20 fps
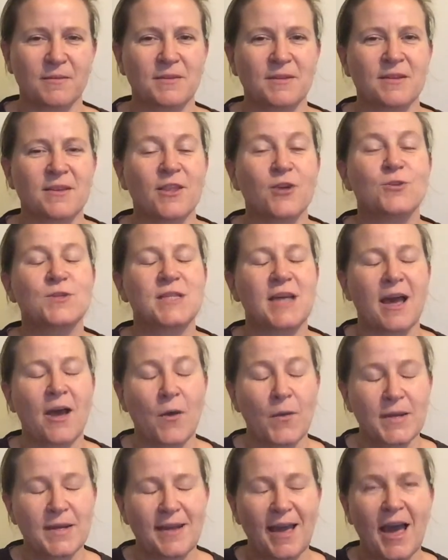those
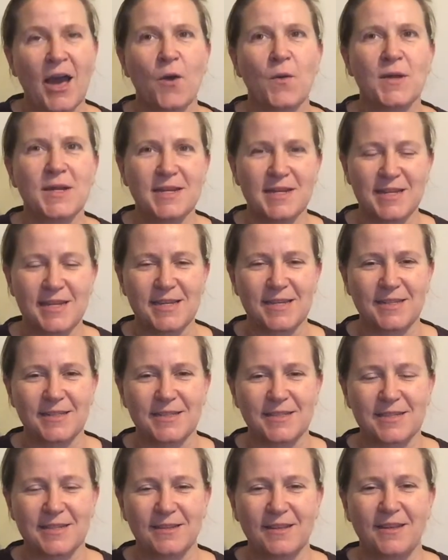our
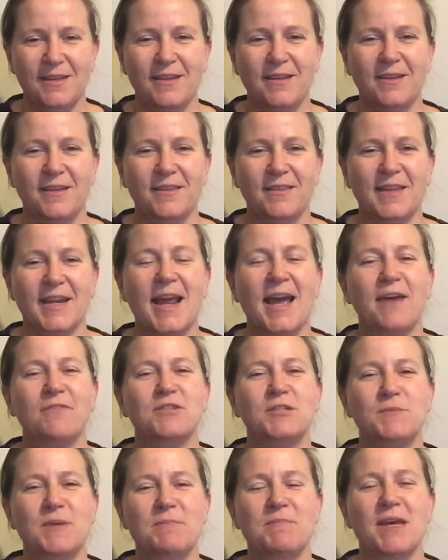needs that have
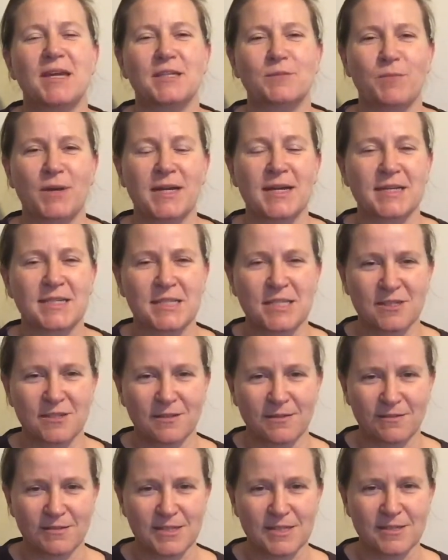to be met by
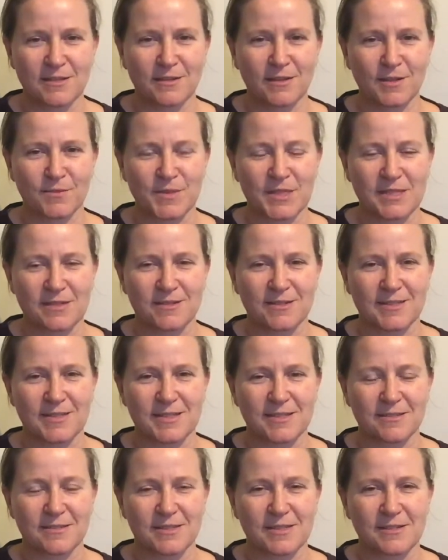external
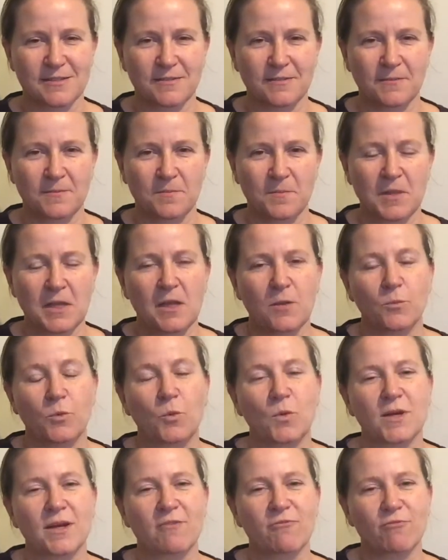circumstances. But
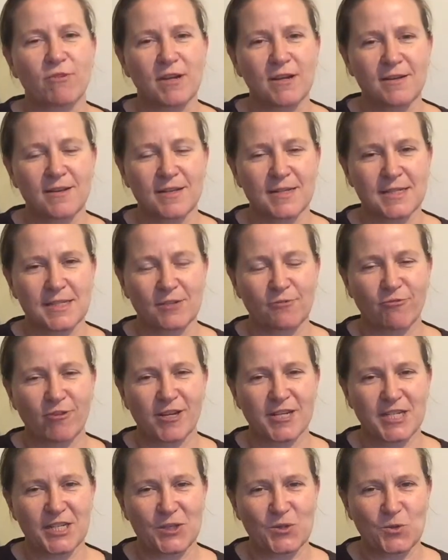what I've realised in
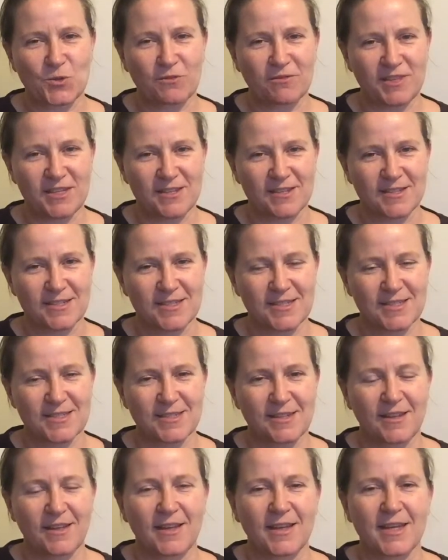writing all of
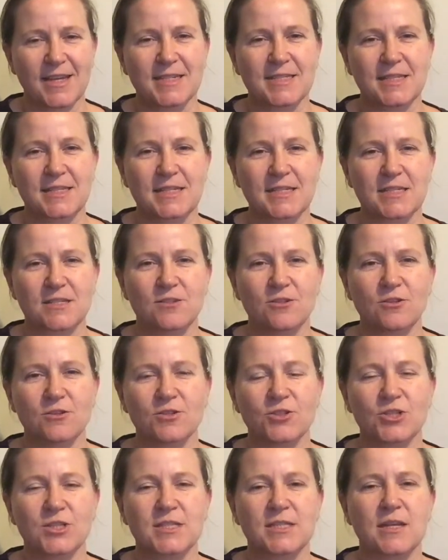this is that it's
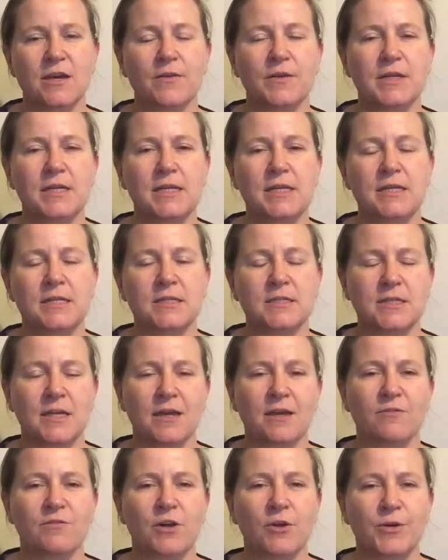not just our need to
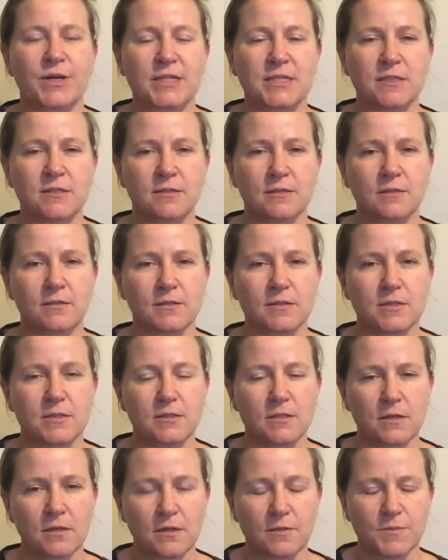have our external
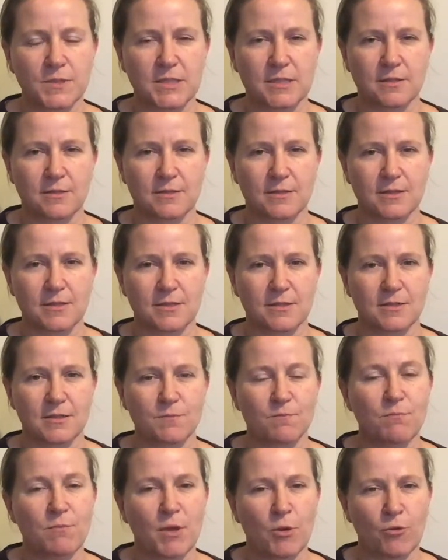
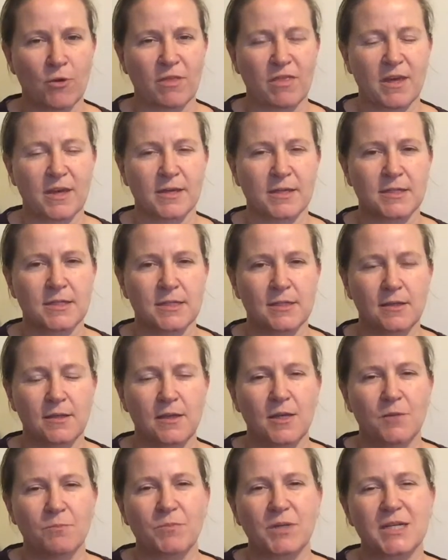circumstances mirror that,
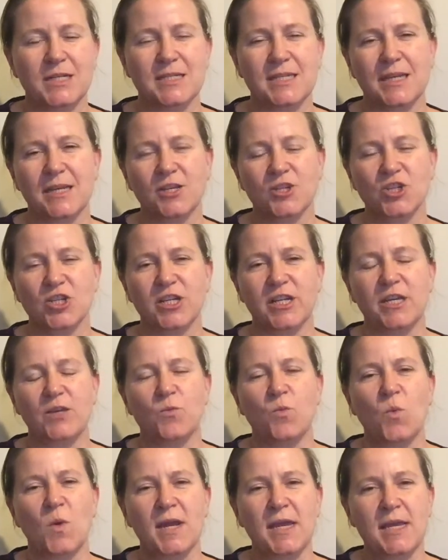But it's actually,
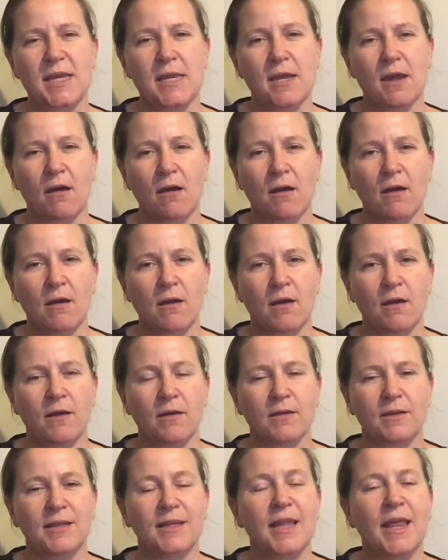we
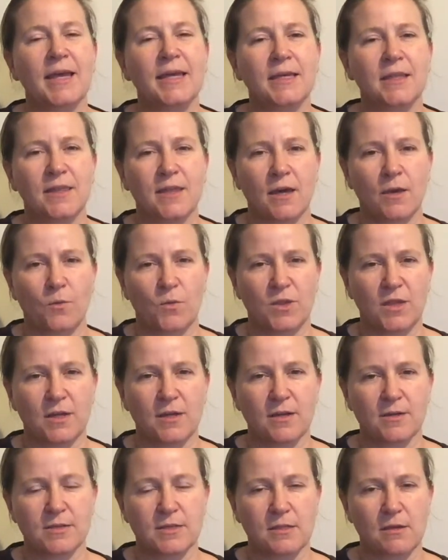are like that within
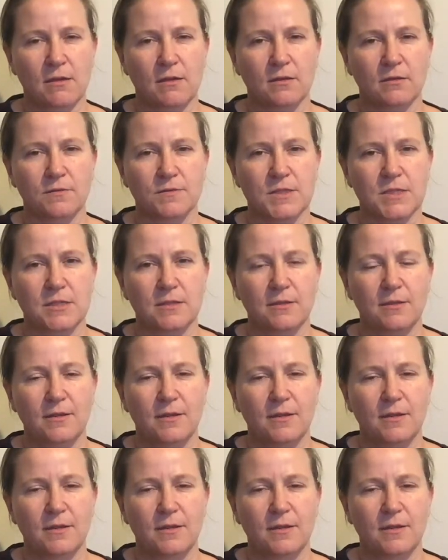ourselves.